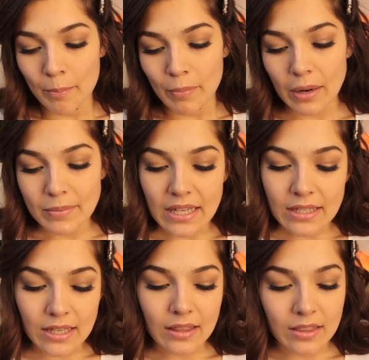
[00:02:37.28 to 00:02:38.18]
But I'm
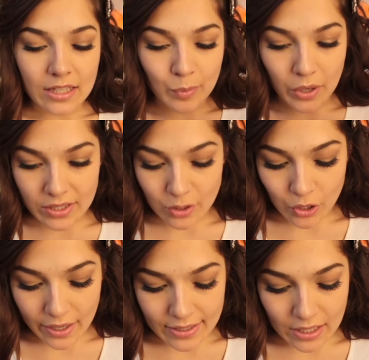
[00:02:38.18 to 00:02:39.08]
sensing that this person
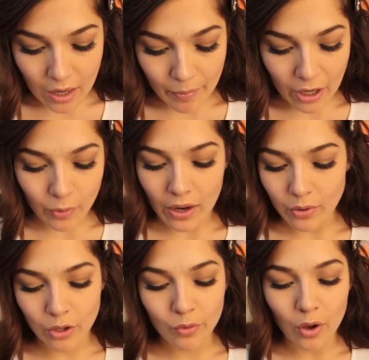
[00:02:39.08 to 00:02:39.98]
tries to come back
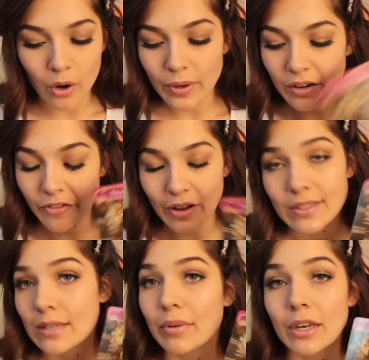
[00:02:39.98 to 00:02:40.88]
around. You've already found
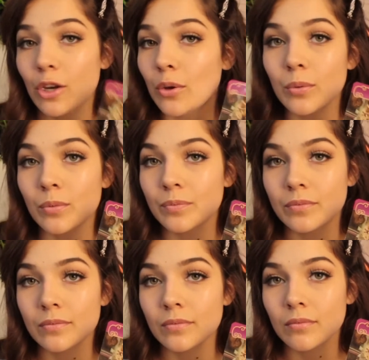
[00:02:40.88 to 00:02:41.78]
somebody new.
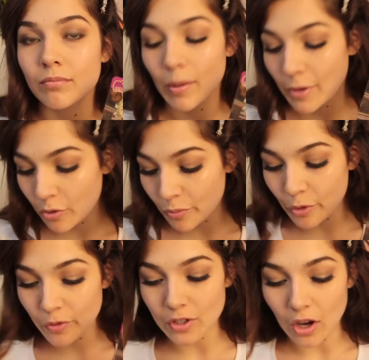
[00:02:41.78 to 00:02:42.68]
Maybe you've
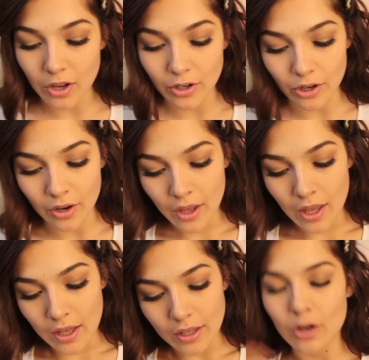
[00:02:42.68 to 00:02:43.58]
moved on or
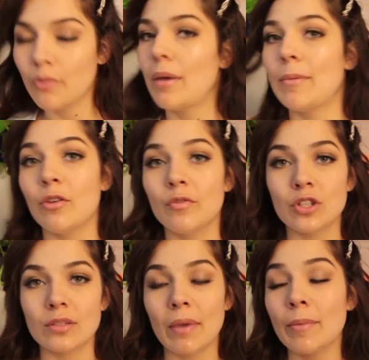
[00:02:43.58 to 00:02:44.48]
you know, maybe you've
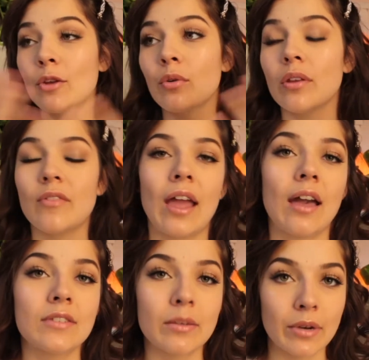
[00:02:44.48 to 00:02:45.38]
just, maybe you don't even
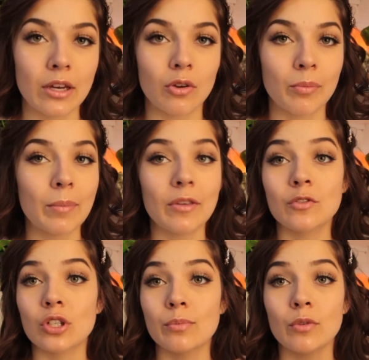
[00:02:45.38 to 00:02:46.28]
have somebody new. Maybe you've
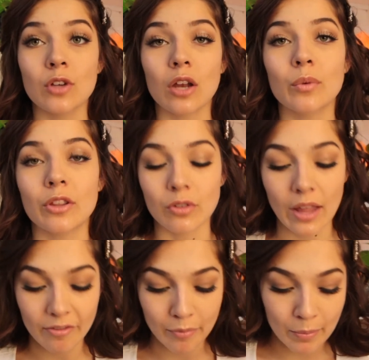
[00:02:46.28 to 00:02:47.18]
just moved on with your
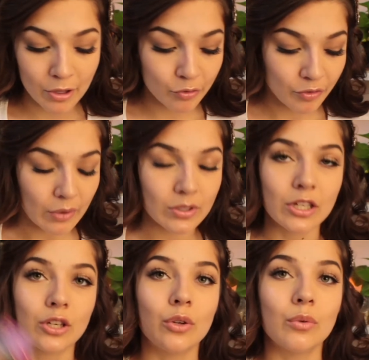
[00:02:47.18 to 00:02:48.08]
life. Maybe you found a
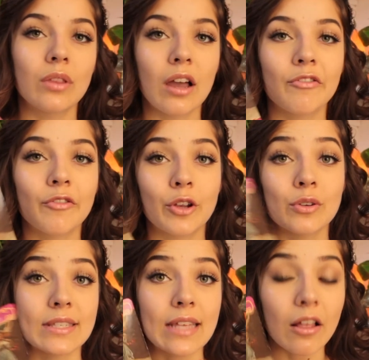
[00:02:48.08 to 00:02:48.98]
new love for
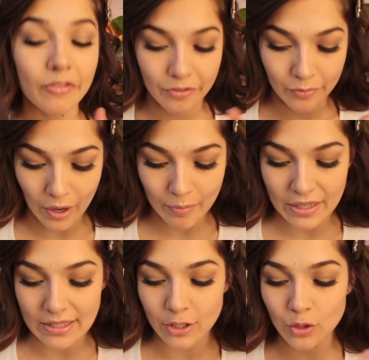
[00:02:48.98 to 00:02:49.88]
yourself, right?
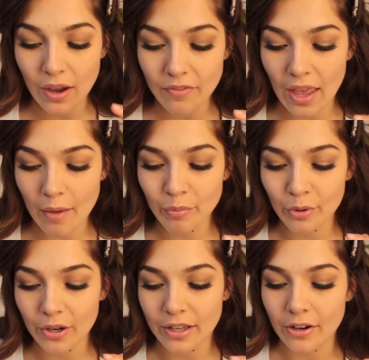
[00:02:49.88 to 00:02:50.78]
Because I do have the
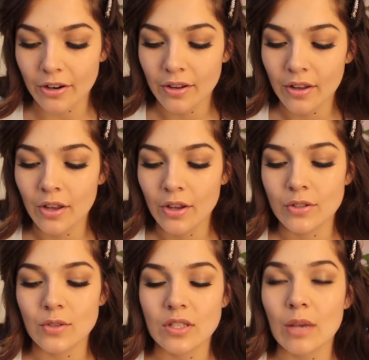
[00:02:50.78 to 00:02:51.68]
emperor here.
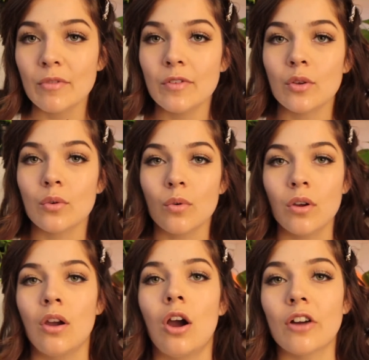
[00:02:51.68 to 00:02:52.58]
So some of you
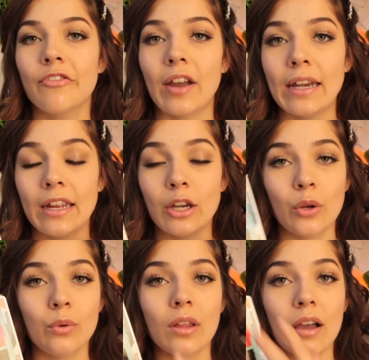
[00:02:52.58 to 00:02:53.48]
are finding
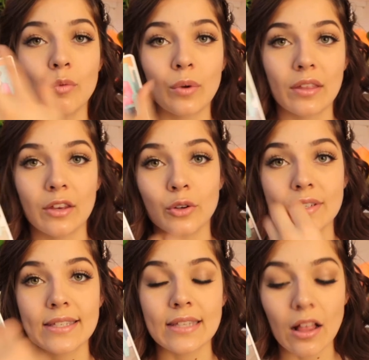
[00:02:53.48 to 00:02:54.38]
new love within
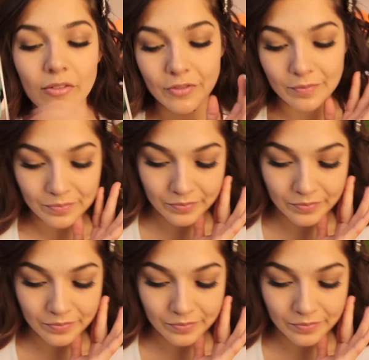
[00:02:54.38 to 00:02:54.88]
yourself.